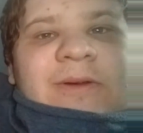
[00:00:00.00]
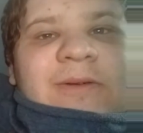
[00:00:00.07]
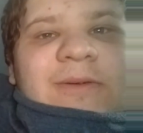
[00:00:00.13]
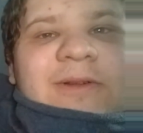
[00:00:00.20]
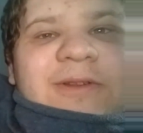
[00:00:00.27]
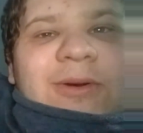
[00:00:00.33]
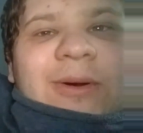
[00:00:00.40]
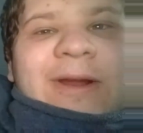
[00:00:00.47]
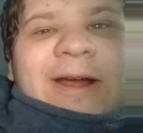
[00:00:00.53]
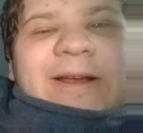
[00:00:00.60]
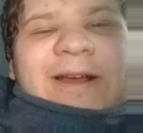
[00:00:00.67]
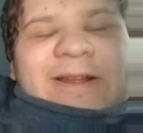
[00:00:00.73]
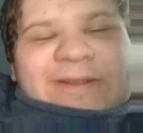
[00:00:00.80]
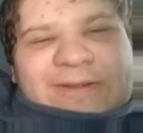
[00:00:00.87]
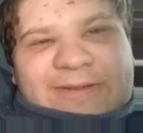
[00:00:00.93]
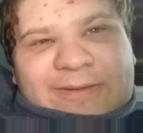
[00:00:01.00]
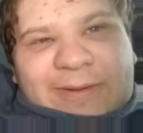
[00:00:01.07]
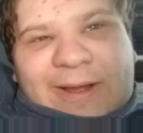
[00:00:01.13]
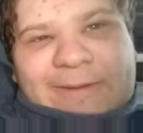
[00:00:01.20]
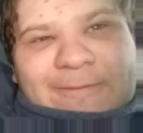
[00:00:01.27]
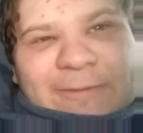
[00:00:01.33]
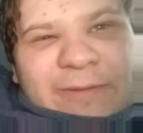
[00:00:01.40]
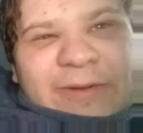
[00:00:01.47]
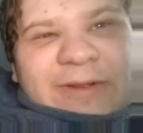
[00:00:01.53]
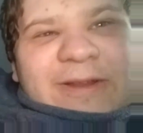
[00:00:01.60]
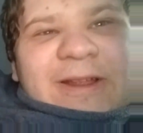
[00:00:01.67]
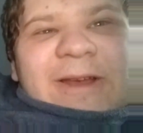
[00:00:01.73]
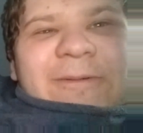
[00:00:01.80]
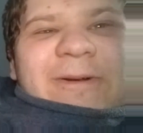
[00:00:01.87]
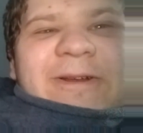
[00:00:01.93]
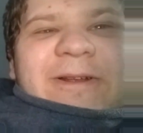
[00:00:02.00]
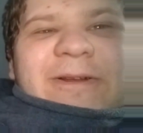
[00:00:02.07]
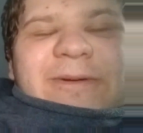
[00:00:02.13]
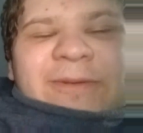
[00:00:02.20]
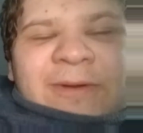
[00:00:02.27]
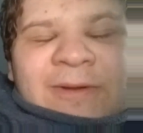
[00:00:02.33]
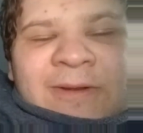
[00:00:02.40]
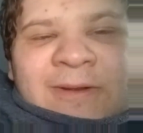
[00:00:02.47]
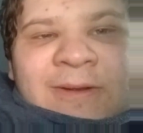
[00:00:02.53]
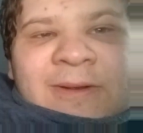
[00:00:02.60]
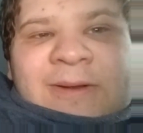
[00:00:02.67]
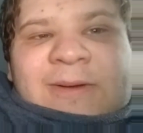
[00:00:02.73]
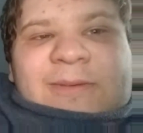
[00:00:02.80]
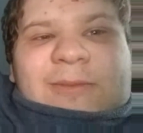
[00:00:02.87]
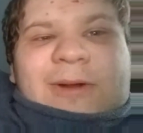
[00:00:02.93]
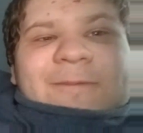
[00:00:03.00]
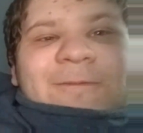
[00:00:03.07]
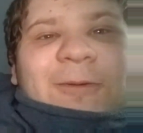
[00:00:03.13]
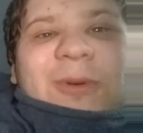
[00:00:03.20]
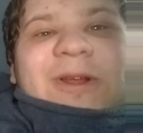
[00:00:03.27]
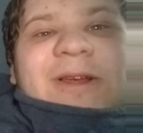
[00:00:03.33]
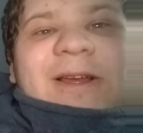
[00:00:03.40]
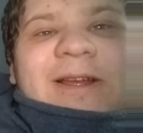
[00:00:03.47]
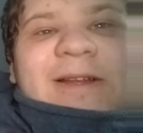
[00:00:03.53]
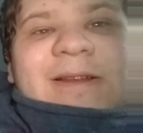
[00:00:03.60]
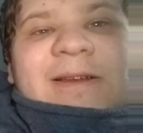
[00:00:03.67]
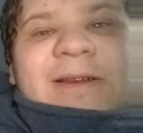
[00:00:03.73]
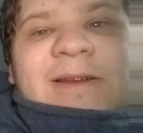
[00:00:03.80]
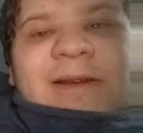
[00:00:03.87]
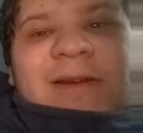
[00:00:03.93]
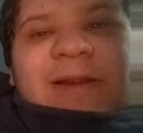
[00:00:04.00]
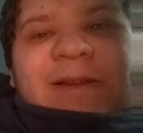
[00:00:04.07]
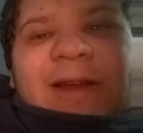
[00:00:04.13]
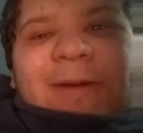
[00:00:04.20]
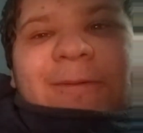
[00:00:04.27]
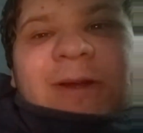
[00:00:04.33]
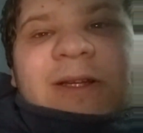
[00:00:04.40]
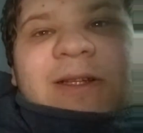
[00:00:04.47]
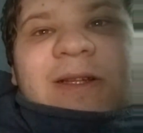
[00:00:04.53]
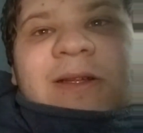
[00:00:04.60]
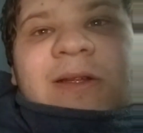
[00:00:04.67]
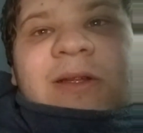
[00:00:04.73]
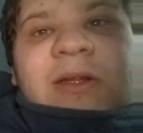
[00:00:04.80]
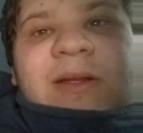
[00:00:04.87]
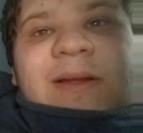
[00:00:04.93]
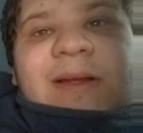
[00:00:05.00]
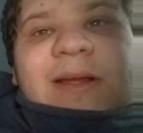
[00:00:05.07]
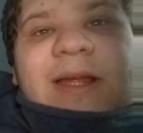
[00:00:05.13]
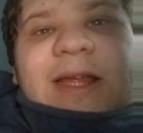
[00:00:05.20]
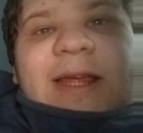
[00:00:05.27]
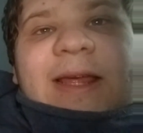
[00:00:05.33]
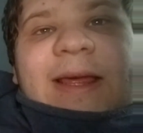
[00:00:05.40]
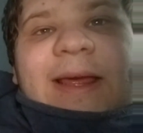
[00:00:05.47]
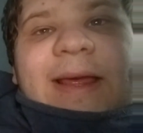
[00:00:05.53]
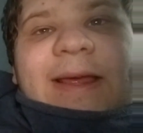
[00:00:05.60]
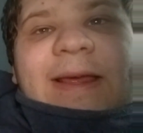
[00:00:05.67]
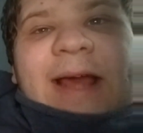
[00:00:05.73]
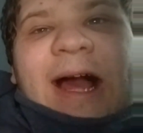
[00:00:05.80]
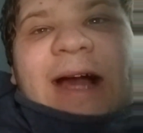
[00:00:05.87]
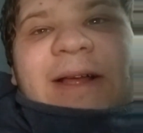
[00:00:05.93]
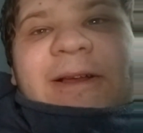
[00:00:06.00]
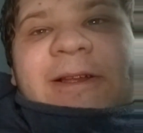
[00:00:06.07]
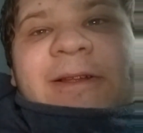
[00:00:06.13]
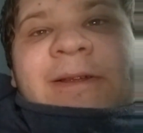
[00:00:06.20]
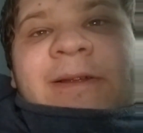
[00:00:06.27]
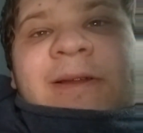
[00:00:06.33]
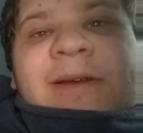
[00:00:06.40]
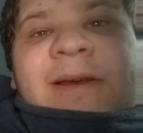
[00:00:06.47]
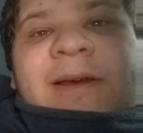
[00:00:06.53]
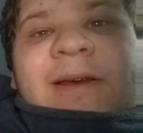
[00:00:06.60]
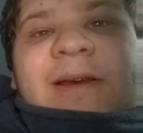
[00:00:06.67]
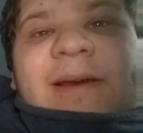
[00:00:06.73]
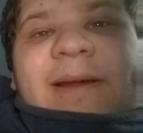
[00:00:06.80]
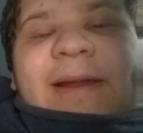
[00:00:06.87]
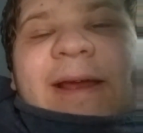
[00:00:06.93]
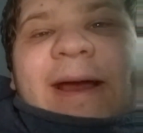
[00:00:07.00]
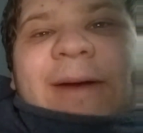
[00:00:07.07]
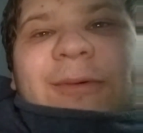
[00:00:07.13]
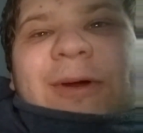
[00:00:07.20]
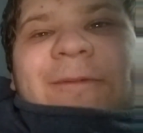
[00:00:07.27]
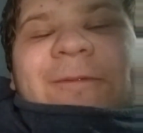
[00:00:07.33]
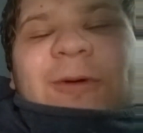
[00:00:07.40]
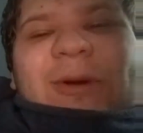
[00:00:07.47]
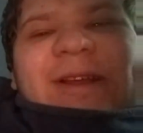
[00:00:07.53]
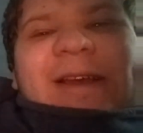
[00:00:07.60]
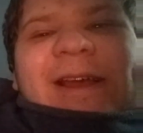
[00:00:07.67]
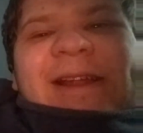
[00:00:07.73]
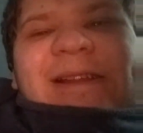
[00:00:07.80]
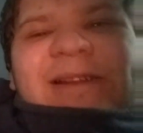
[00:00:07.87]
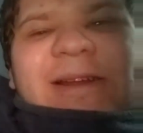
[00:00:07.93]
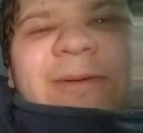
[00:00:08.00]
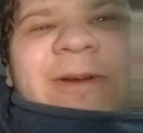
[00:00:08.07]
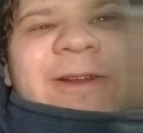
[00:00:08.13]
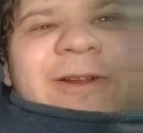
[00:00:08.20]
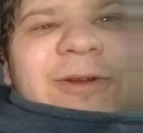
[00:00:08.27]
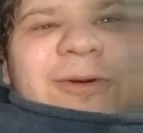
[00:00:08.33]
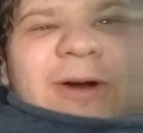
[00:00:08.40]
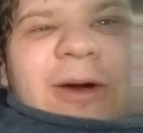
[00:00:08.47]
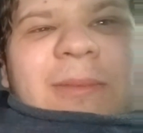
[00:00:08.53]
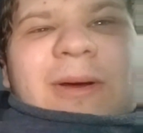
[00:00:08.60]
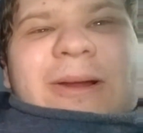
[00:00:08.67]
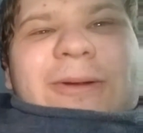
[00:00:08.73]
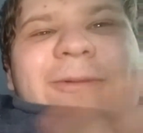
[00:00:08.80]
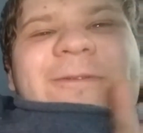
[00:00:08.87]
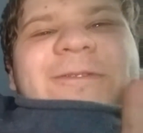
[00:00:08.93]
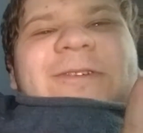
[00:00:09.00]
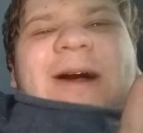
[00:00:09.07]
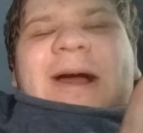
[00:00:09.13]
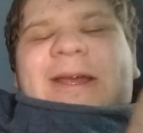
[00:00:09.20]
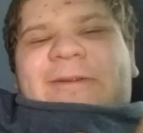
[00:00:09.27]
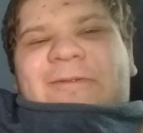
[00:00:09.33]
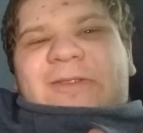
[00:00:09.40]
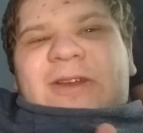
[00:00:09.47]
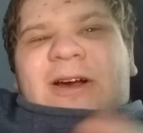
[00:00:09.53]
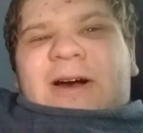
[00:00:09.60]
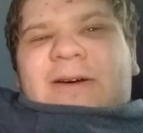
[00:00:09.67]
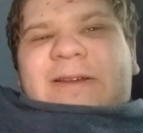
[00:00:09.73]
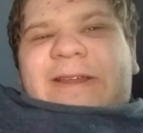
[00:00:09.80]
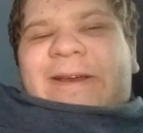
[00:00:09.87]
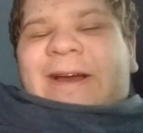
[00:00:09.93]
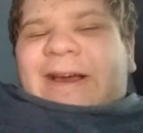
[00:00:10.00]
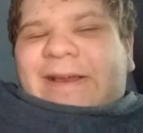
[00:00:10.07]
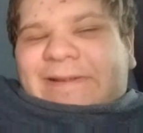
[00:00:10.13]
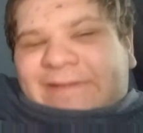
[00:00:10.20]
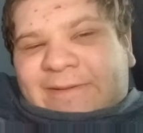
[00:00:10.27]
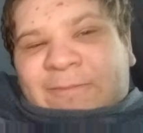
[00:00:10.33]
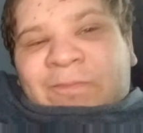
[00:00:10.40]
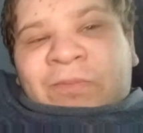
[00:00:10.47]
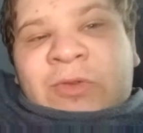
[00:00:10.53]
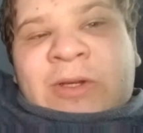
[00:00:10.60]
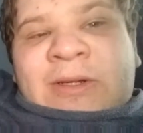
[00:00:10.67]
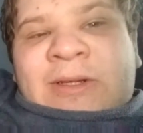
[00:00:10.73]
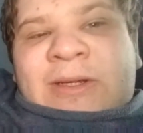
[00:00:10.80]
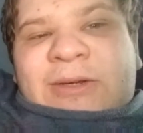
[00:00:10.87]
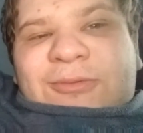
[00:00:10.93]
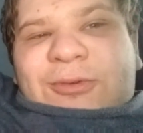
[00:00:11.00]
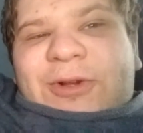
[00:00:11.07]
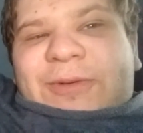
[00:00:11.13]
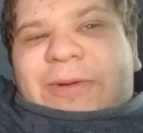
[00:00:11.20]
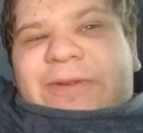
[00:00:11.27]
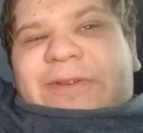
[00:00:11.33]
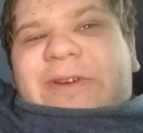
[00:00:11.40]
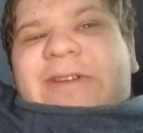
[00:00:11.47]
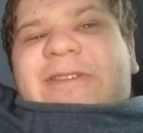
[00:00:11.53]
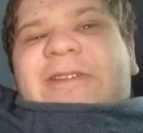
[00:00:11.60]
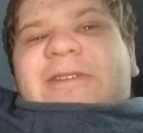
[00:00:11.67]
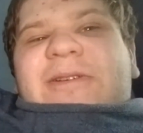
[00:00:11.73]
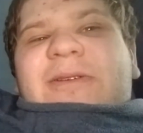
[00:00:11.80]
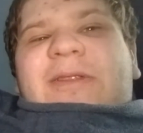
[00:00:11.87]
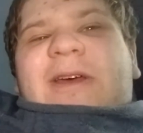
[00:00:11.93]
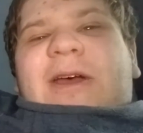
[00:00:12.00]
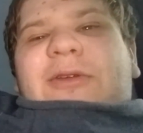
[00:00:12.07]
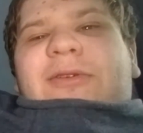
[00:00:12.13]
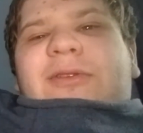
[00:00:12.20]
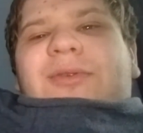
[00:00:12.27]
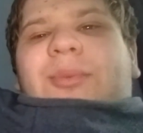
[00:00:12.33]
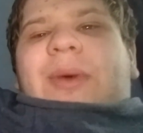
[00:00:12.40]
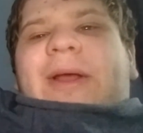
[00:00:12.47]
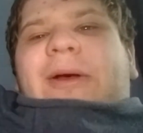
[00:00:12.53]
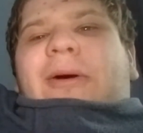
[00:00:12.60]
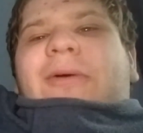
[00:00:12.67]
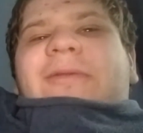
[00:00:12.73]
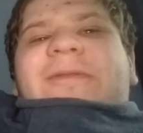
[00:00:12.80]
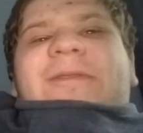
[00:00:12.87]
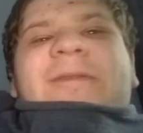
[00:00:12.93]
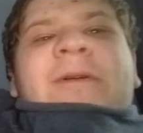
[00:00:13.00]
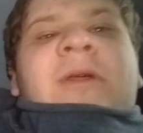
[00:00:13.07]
What's going on, guys? This is Phantom Reviews, and today we're gonna do 148. Is that right? Yeah. Yeah, 148. Today we're gonna do Home Alone 5, The Holiday Heist, which was released in 2012.